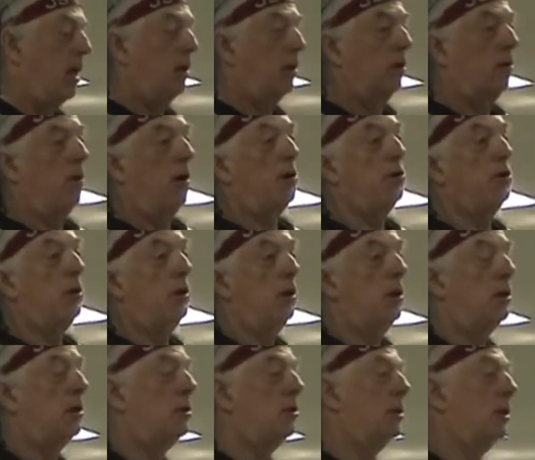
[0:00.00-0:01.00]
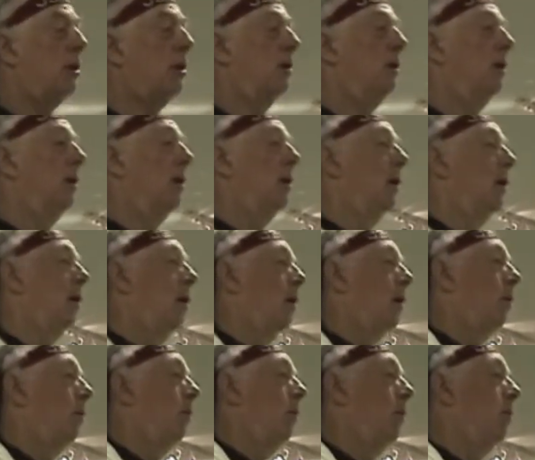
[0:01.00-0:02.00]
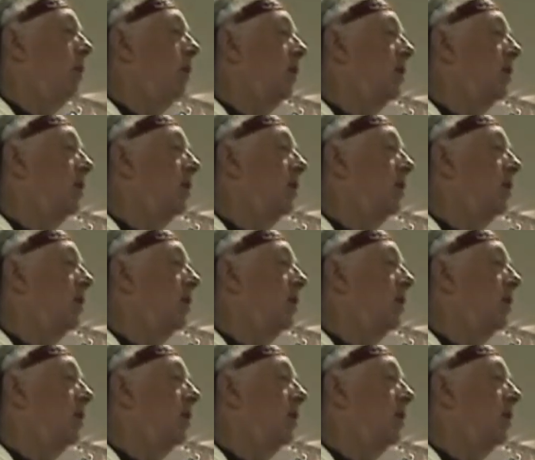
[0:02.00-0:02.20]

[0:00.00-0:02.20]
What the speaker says: The question is, what would